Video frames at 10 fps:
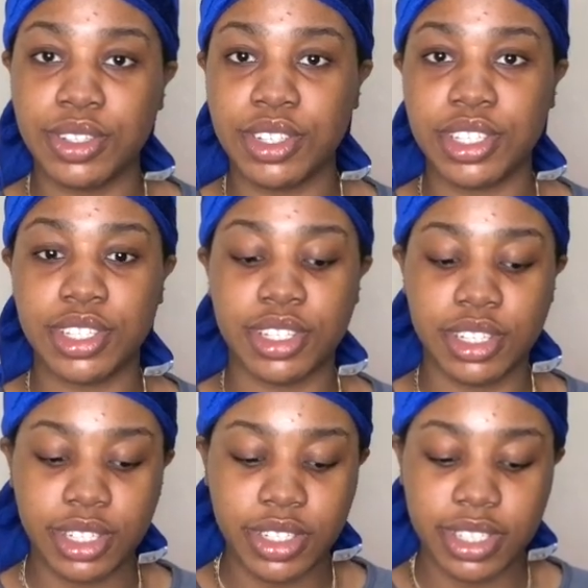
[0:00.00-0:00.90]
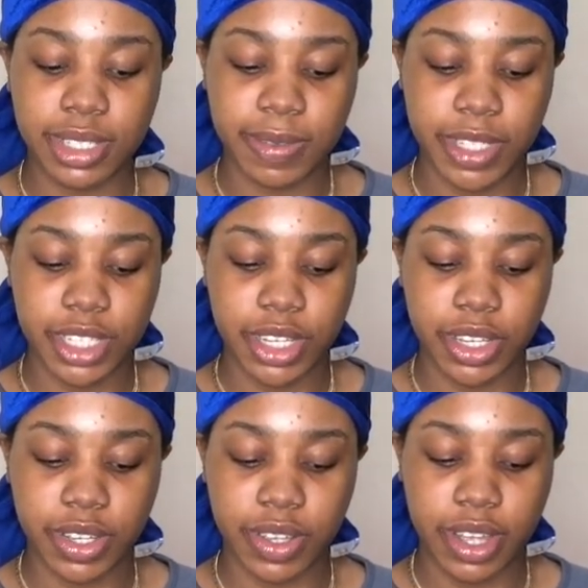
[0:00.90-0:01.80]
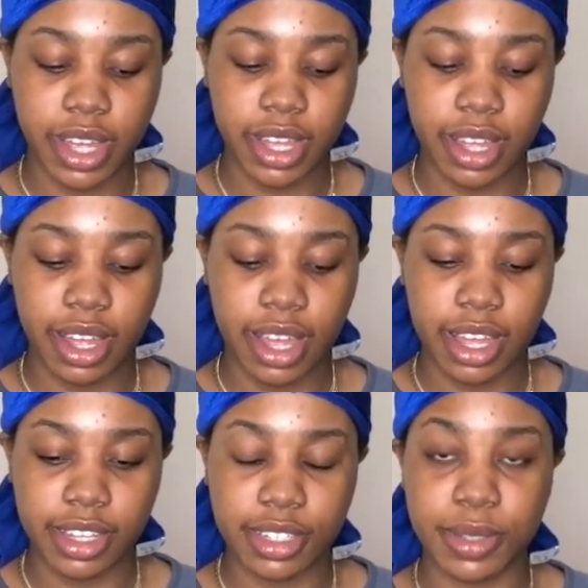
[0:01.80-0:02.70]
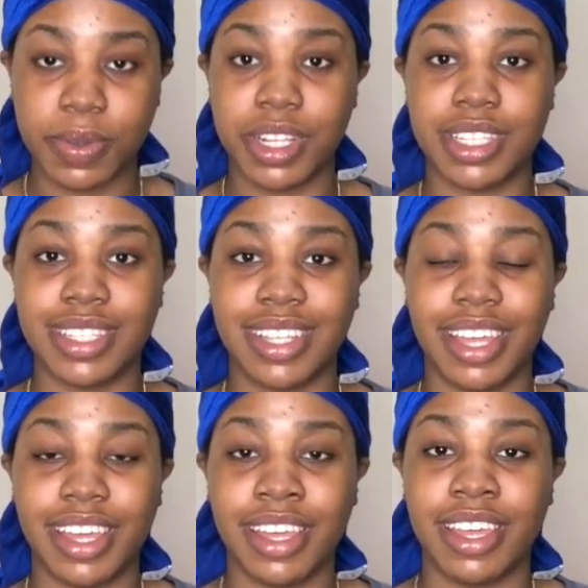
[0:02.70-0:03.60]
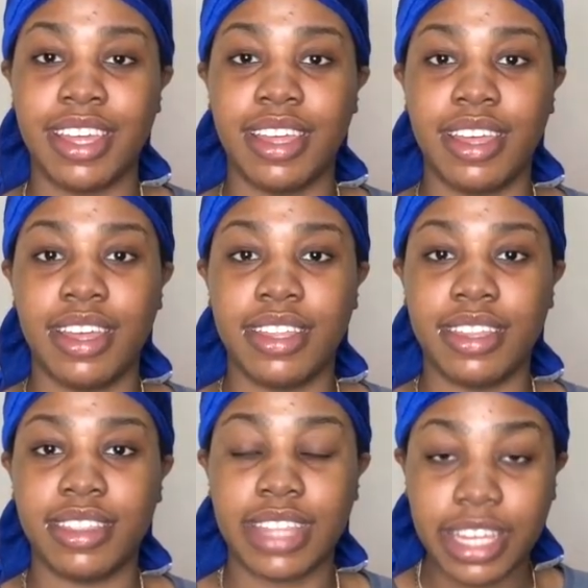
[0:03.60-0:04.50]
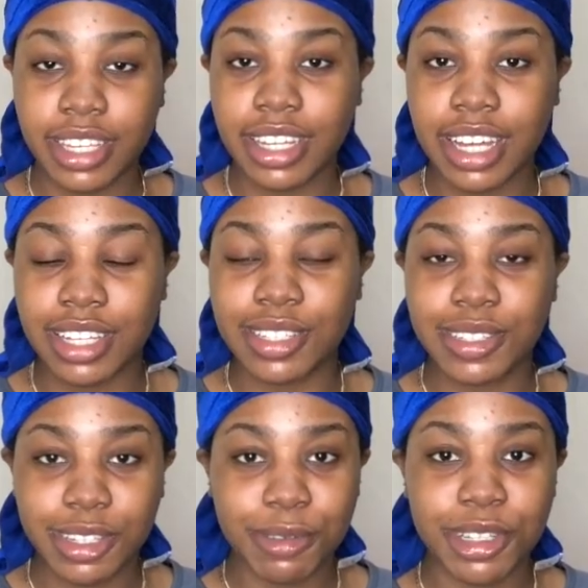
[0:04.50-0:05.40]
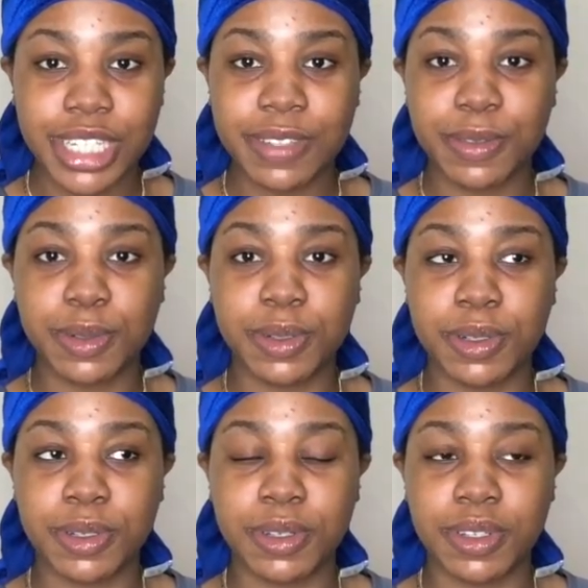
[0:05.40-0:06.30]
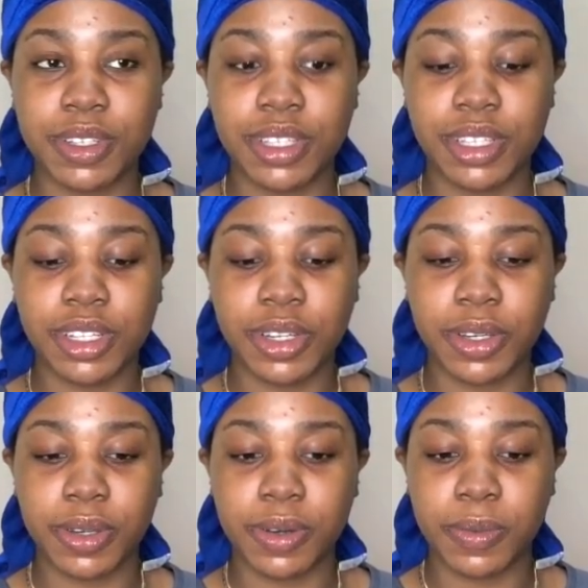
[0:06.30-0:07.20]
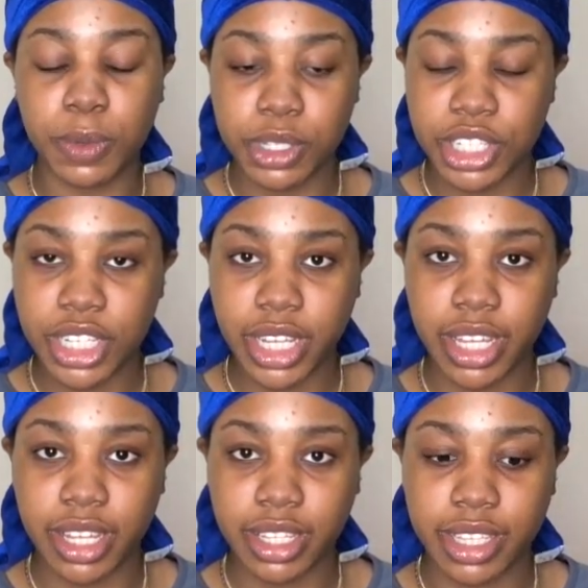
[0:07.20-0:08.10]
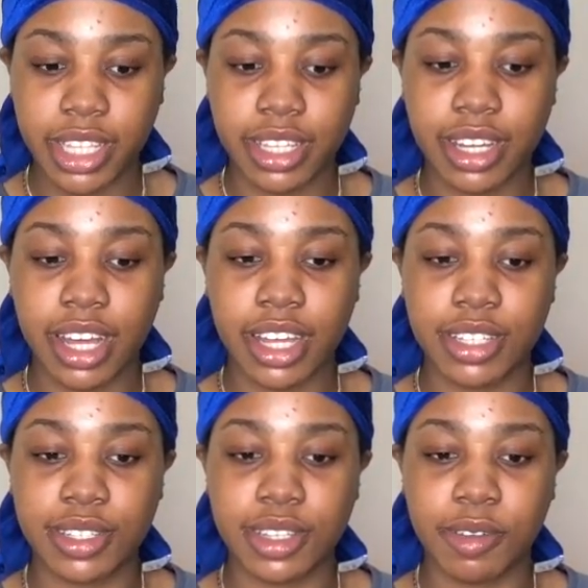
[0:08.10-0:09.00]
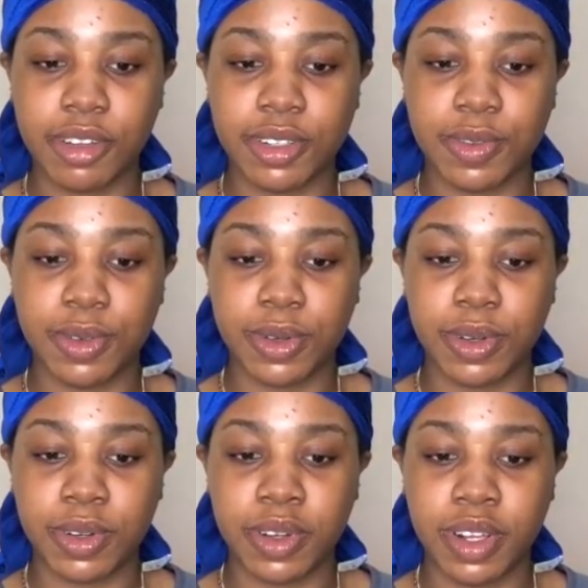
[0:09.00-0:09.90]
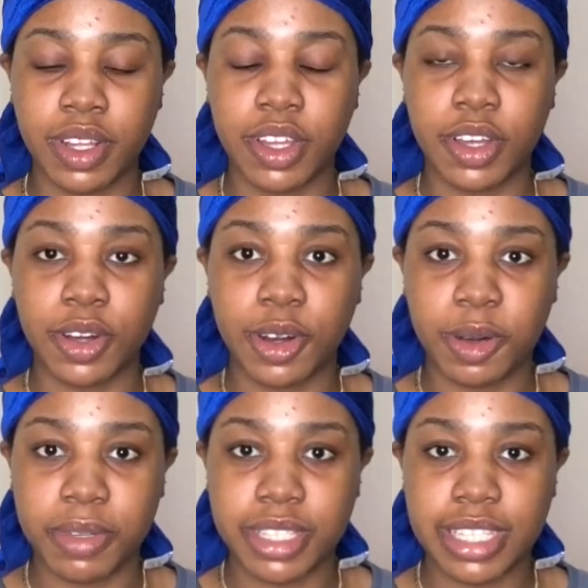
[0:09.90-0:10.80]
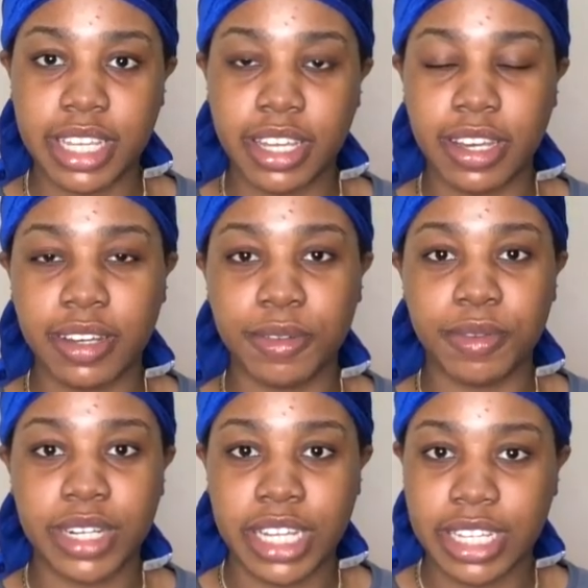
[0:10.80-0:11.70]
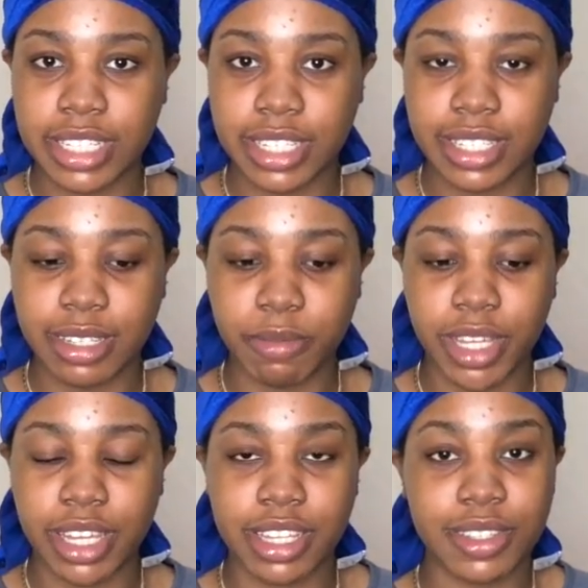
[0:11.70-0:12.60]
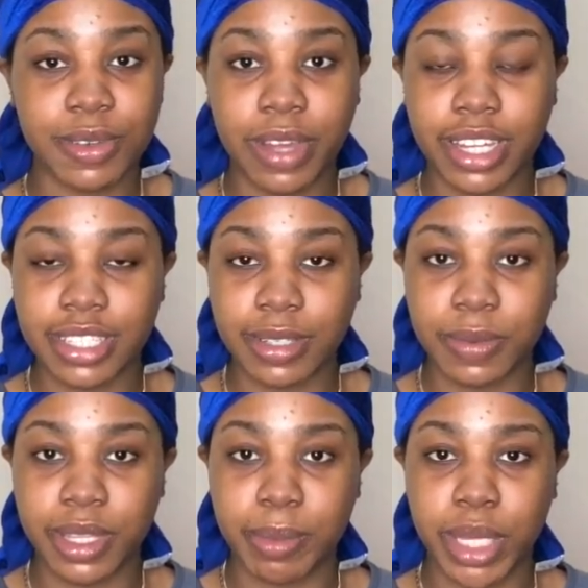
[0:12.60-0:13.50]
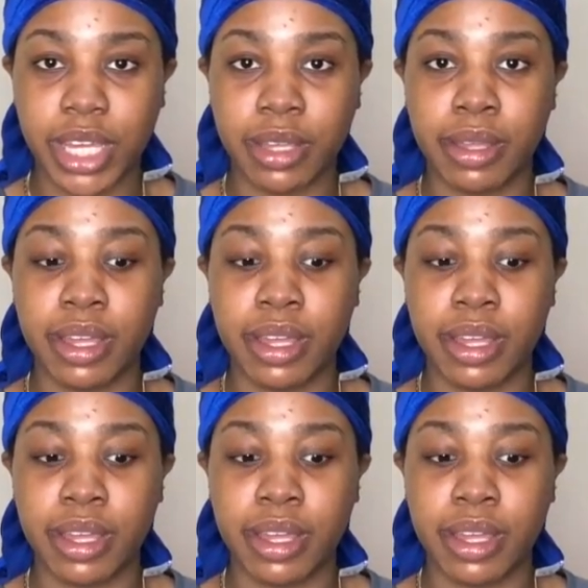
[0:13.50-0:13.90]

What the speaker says: just conclude this video, I just wanted to say thank you guys so much for, you know, watching. Thank you guys so much for commenting, relating to me, interacting with me.